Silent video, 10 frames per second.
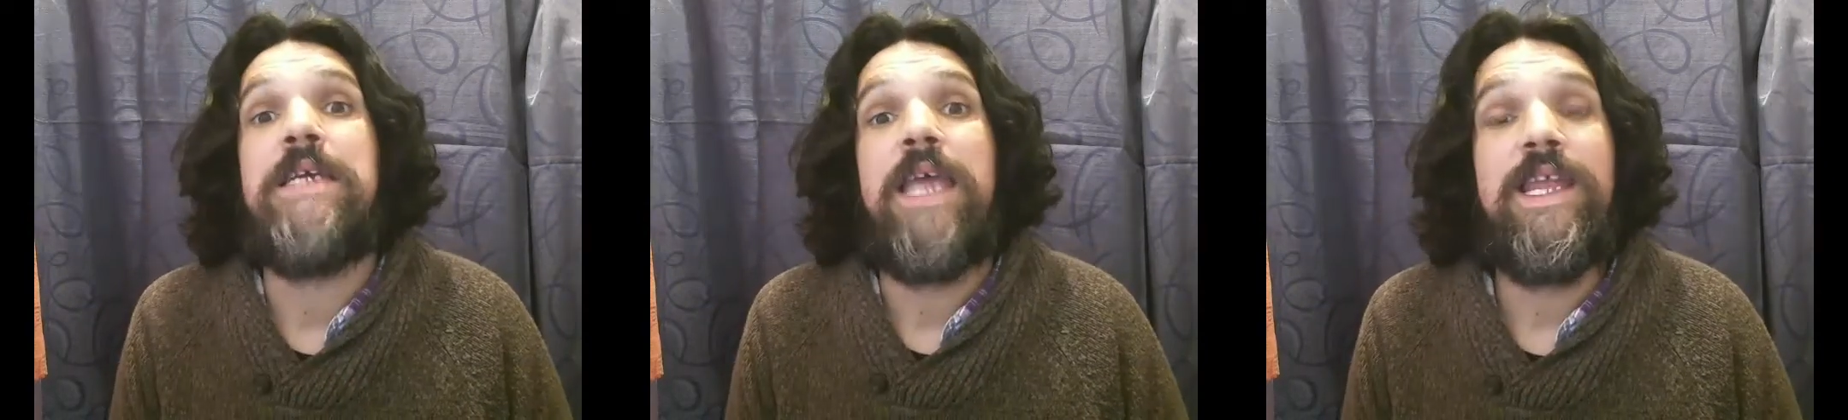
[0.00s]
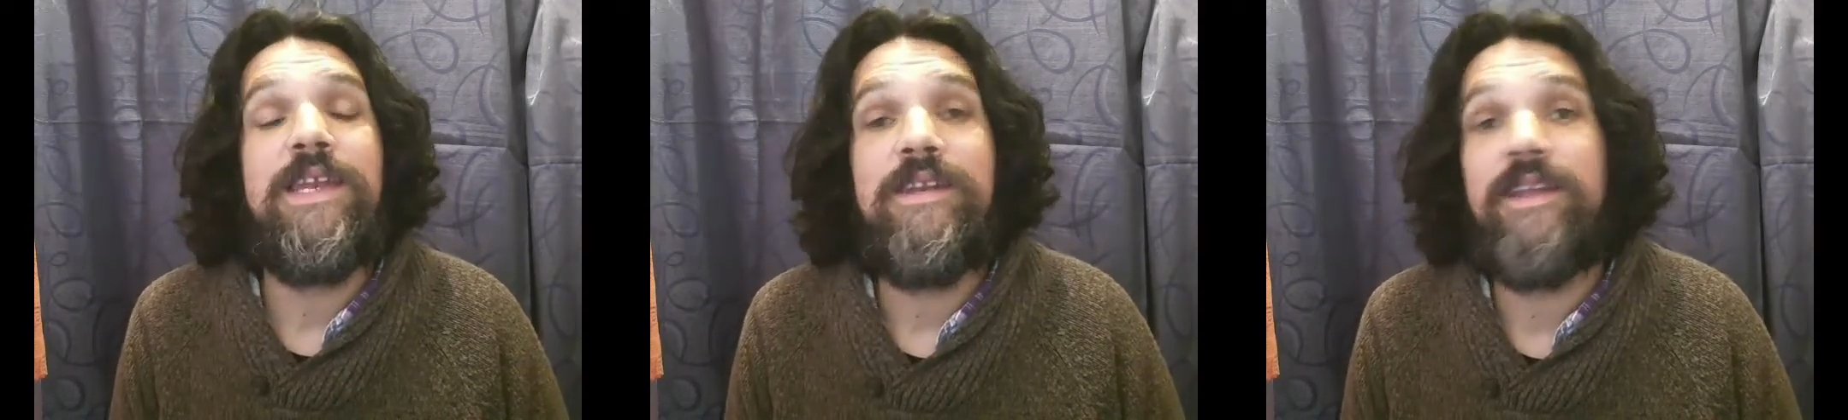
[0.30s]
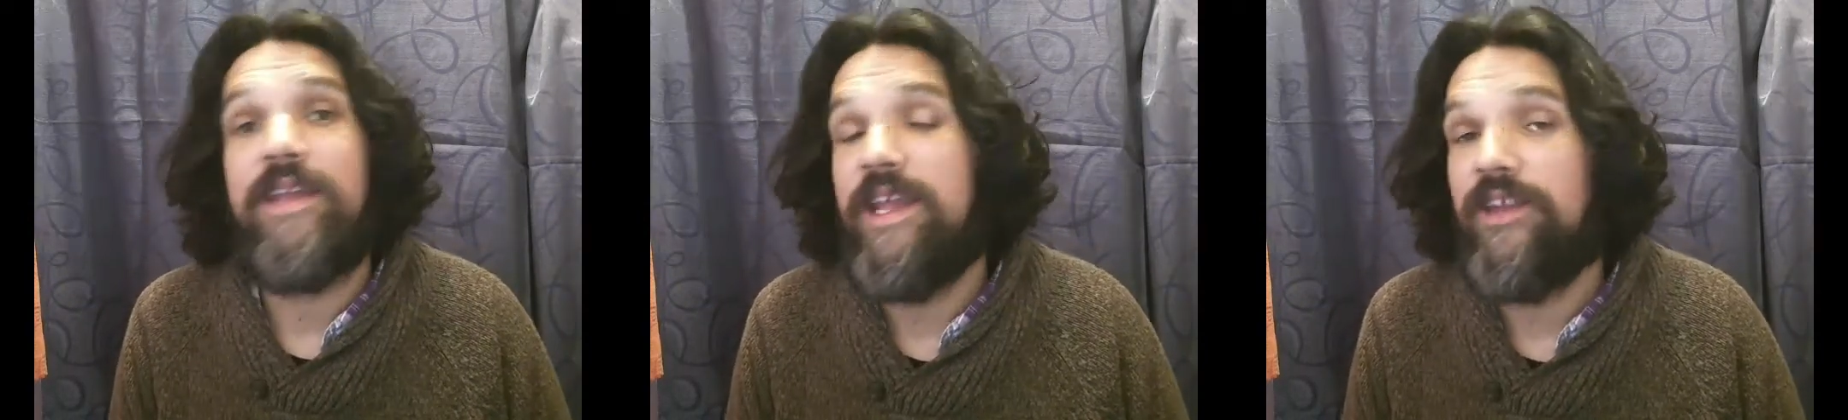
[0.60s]

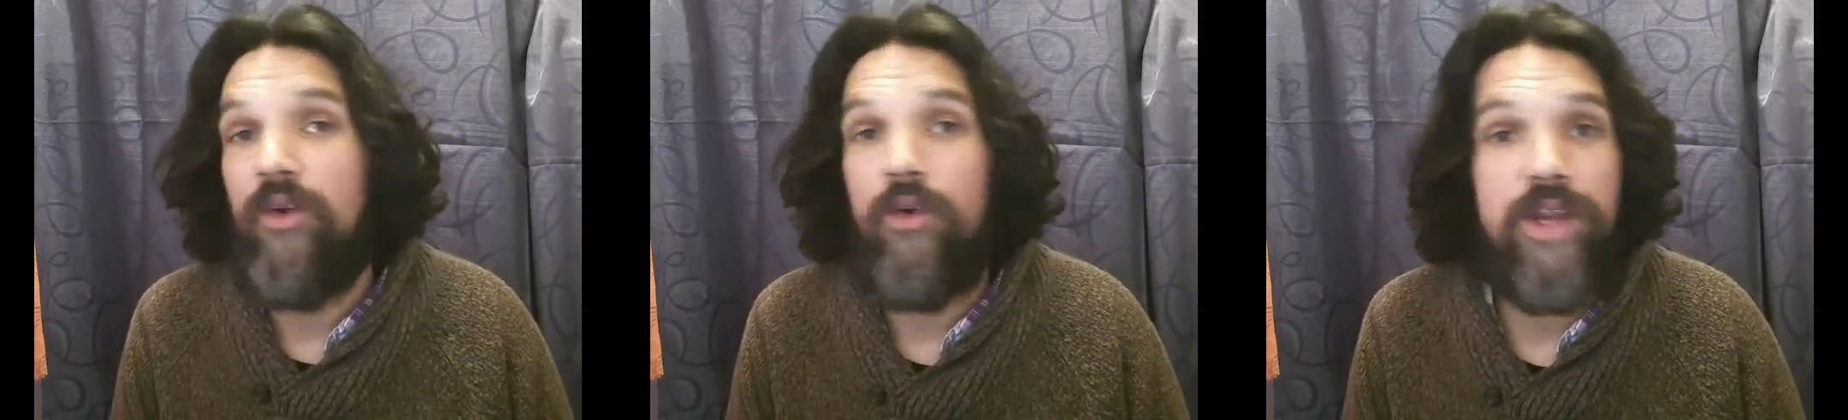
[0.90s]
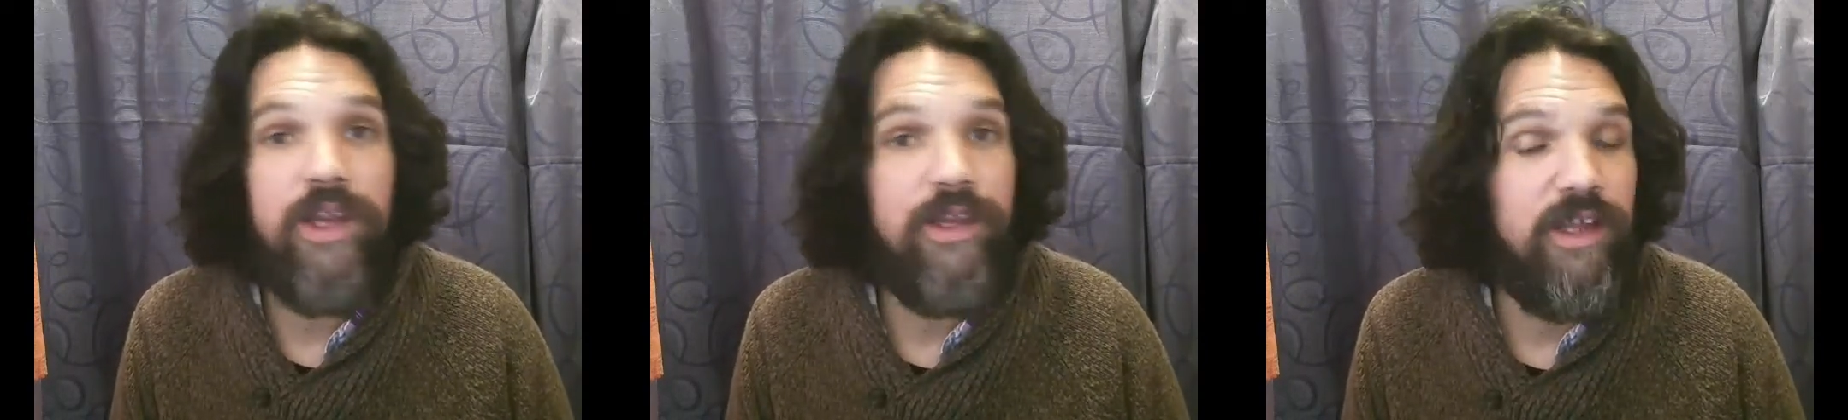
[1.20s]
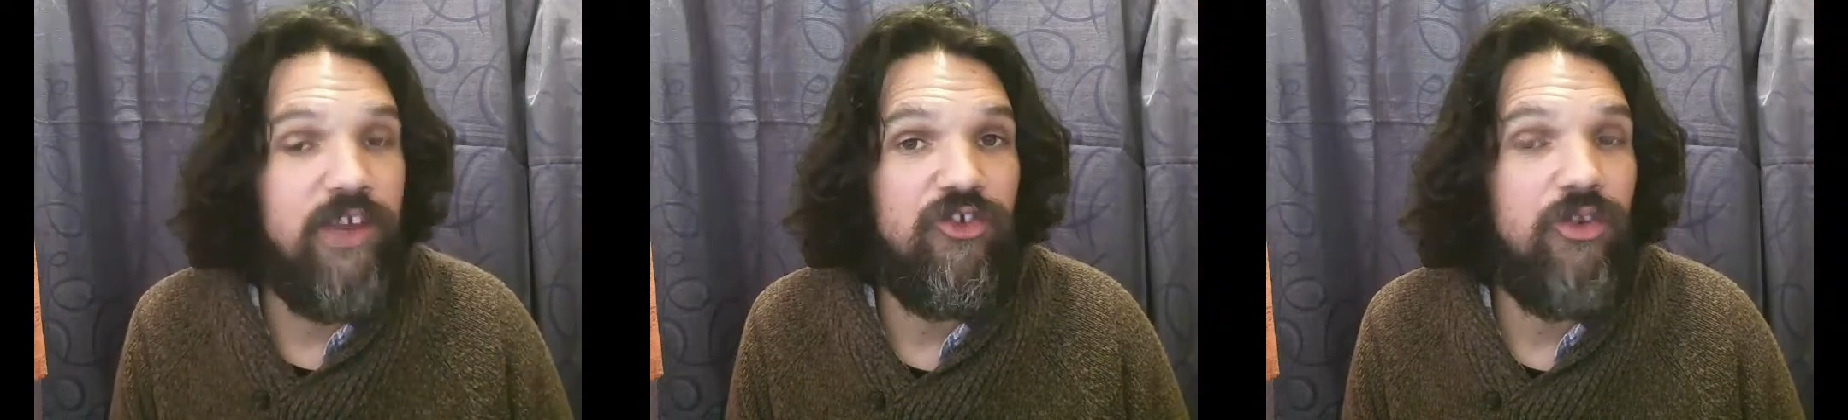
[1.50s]
indicate
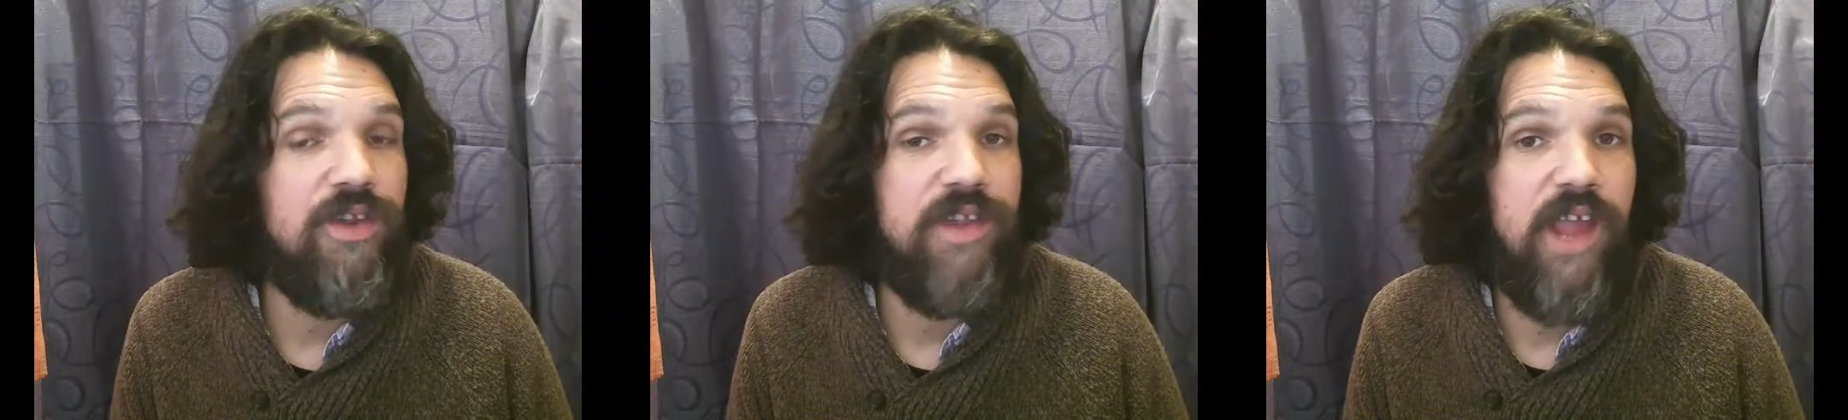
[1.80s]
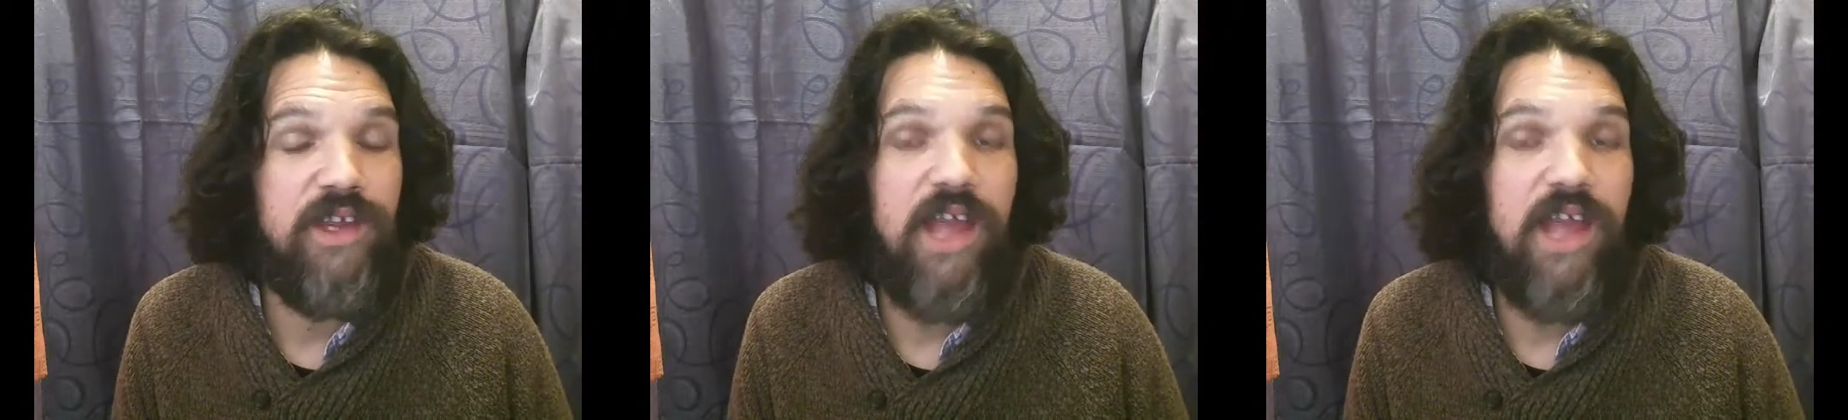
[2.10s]
orientation or sex